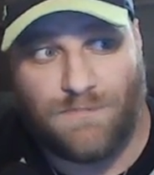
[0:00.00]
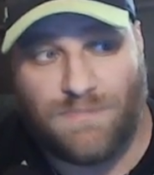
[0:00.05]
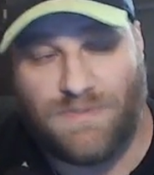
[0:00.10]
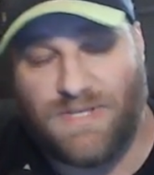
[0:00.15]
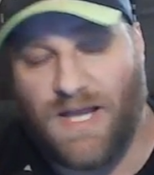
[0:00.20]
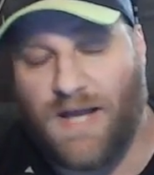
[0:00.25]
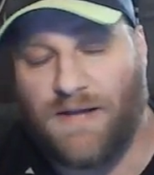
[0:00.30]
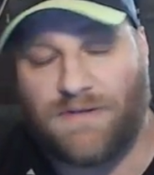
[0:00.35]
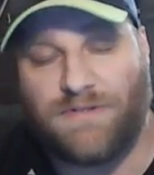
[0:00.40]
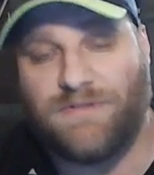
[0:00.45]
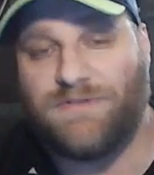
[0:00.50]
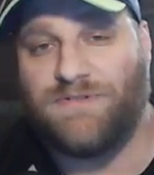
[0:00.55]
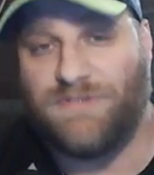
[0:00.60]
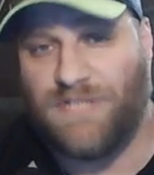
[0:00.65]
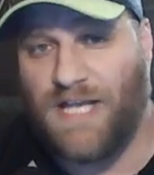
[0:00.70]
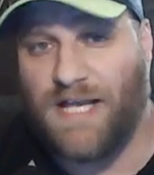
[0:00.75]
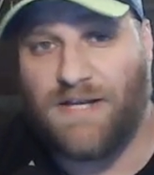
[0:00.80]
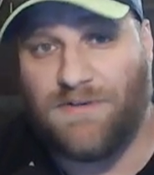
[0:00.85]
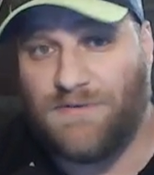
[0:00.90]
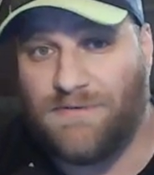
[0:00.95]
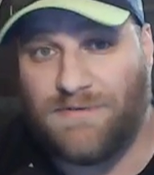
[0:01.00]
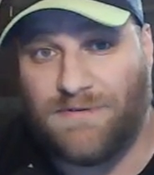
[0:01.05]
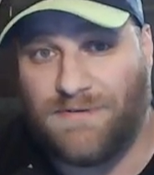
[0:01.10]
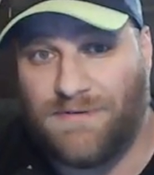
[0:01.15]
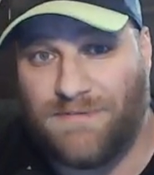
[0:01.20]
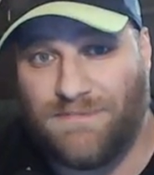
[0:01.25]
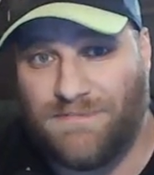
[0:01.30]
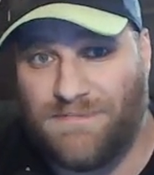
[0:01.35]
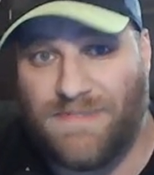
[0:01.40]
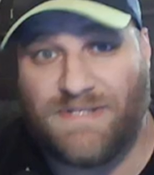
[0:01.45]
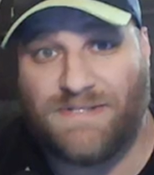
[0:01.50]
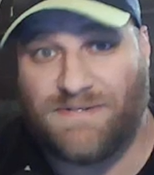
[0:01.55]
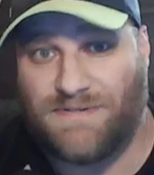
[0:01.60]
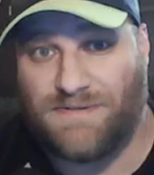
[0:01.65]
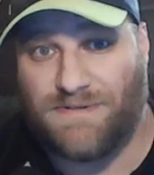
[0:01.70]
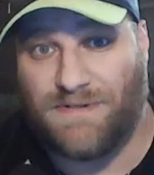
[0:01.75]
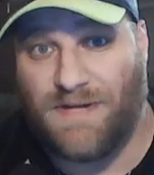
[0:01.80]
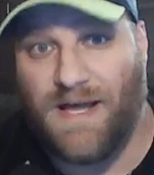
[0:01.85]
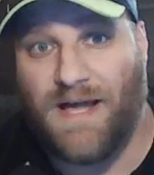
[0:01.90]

Dr. Jekyll and Mr.